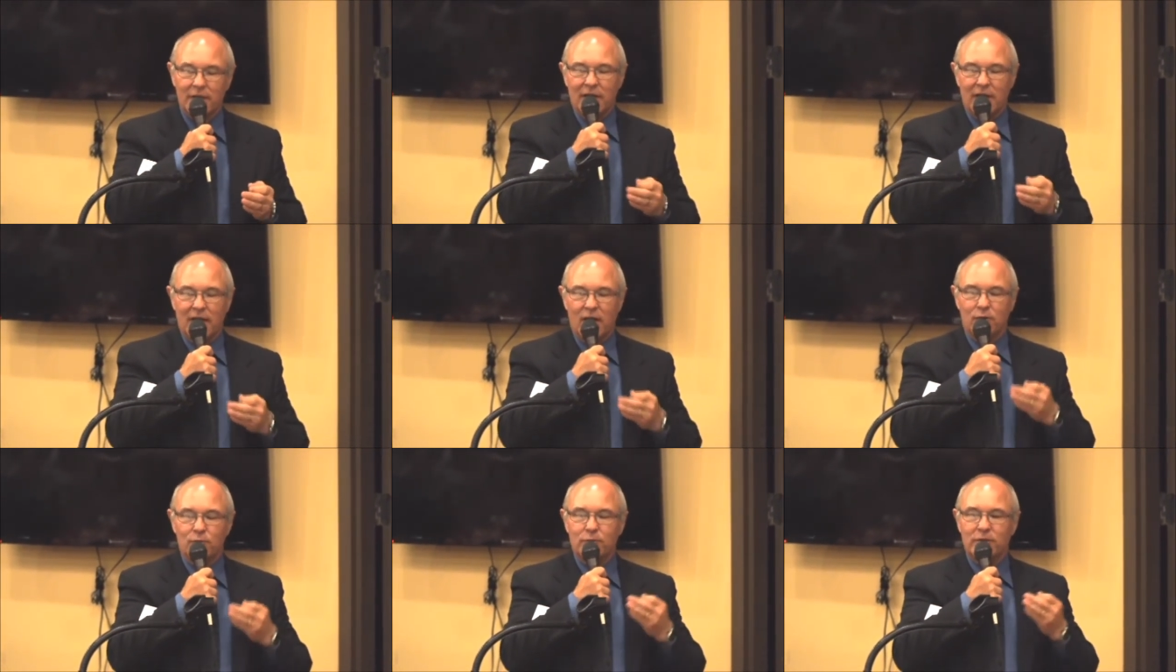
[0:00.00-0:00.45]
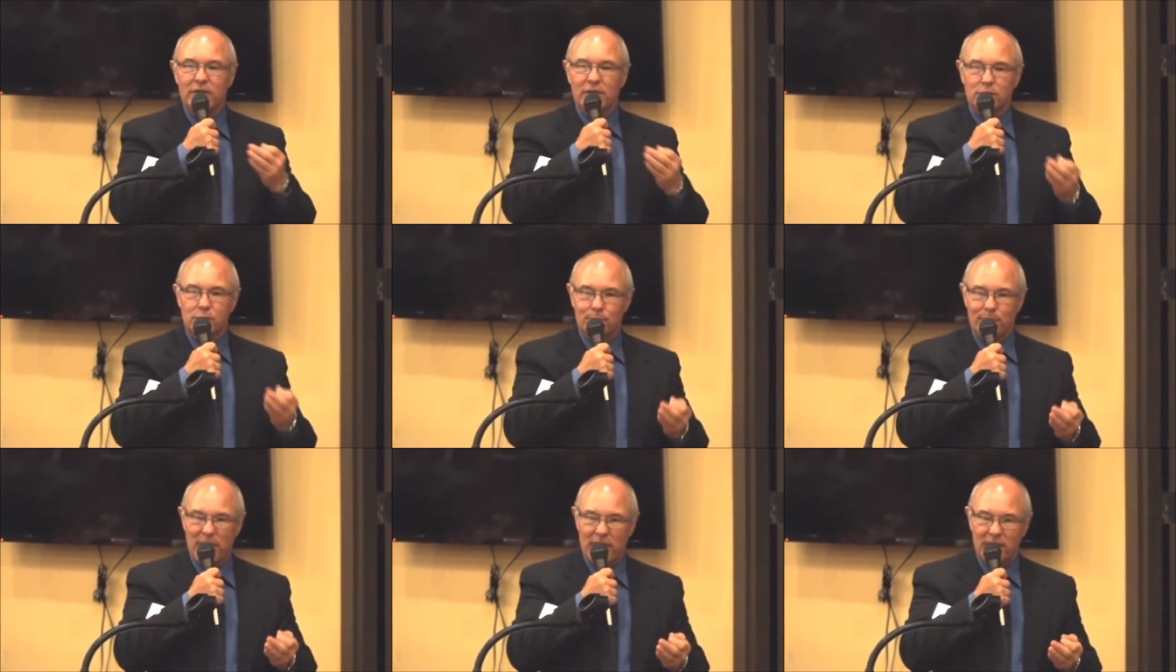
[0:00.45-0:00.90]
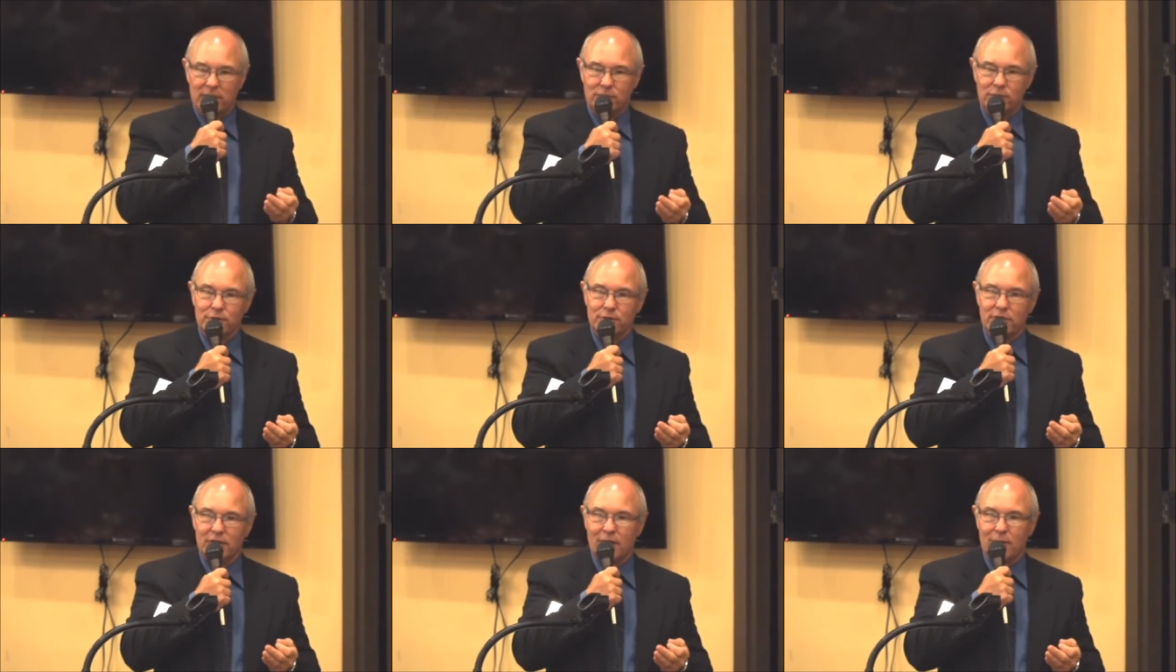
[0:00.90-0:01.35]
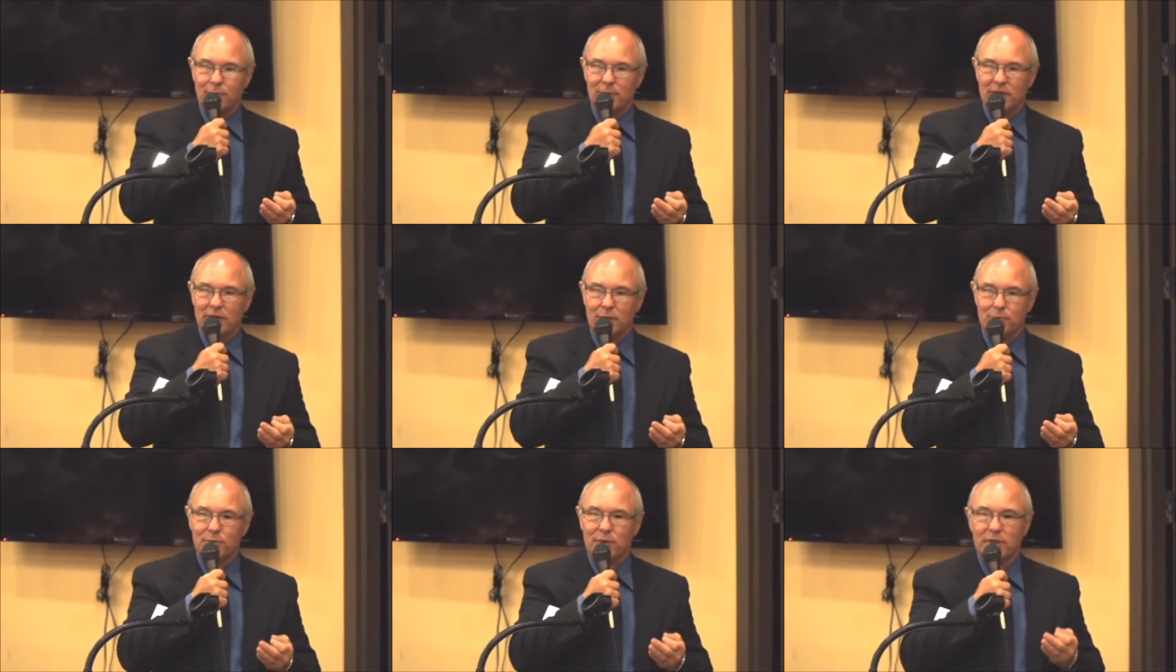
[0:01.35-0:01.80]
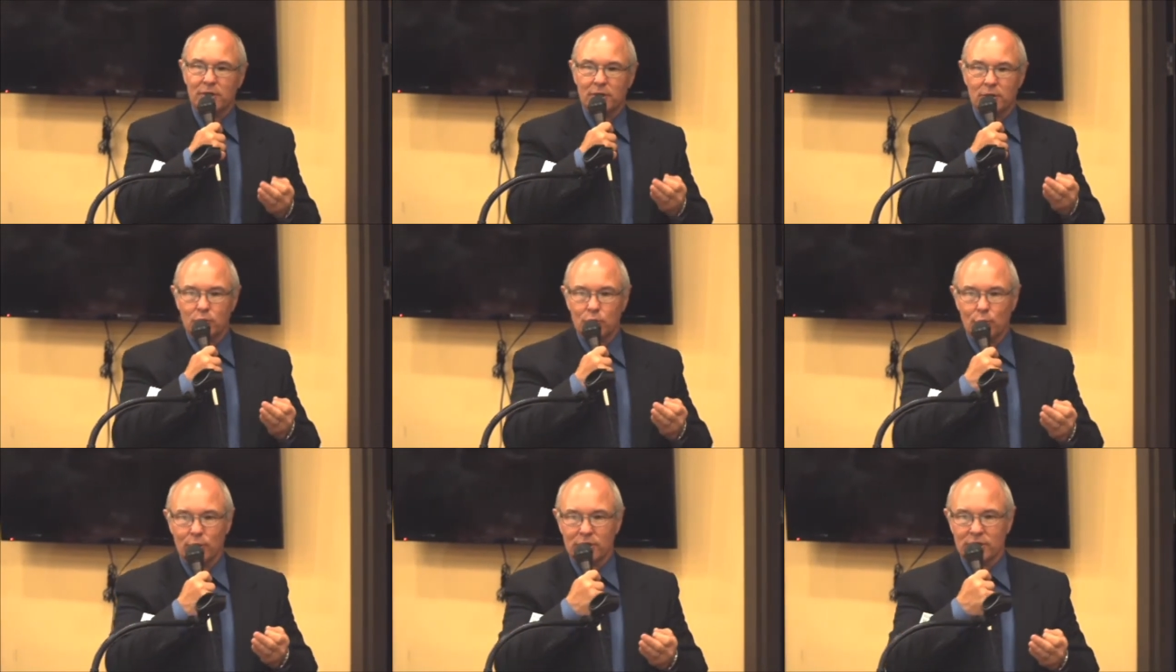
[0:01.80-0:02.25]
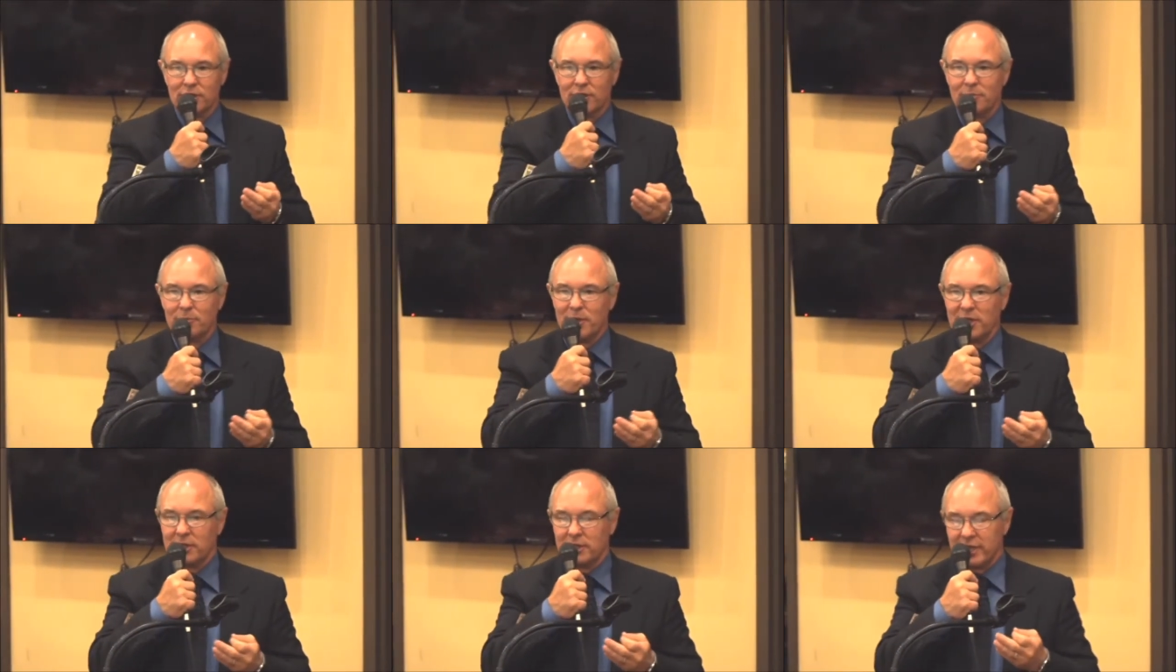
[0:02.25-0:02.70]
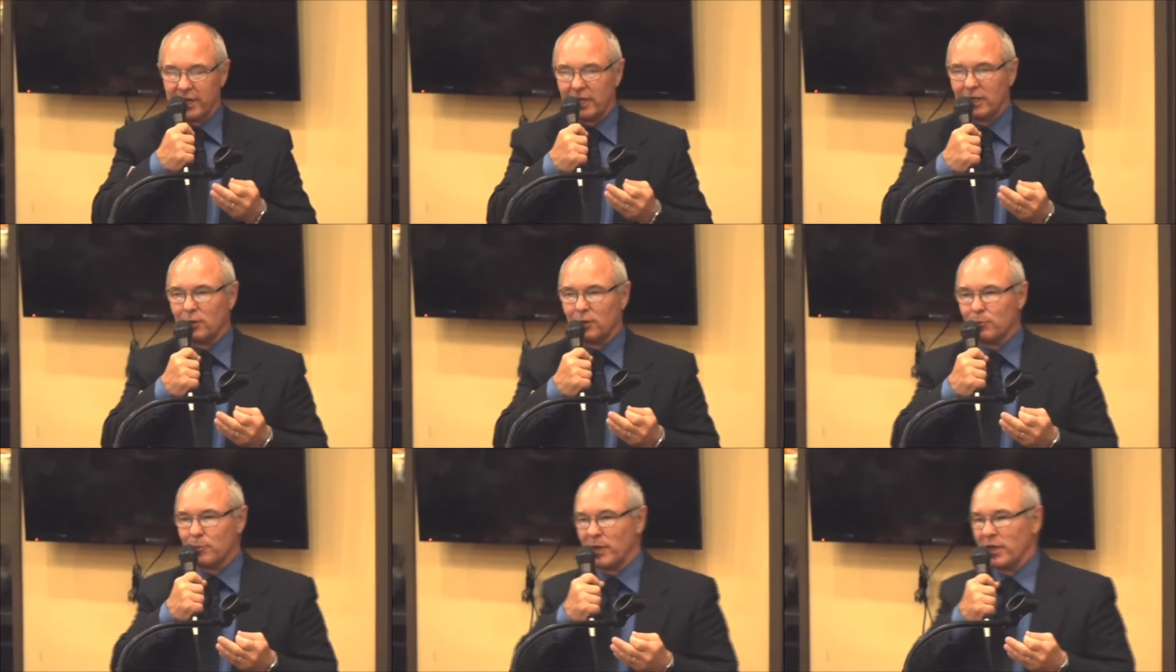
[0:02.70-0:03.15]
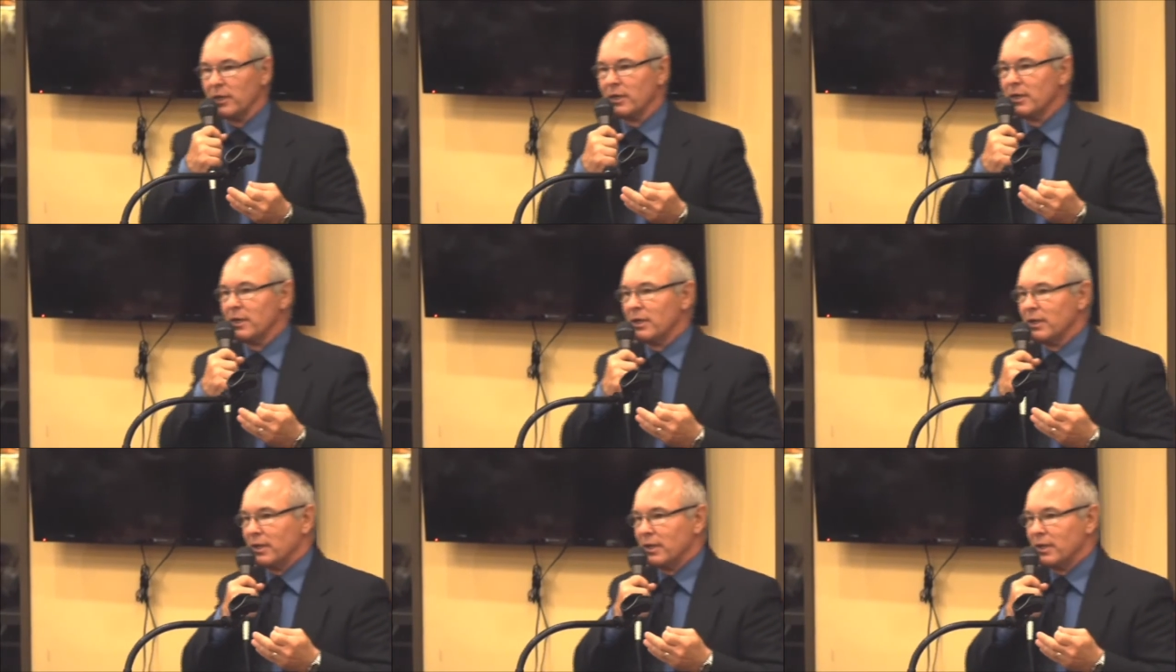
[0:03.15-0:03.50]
I have dispatchers coming up and endorsing me, telling me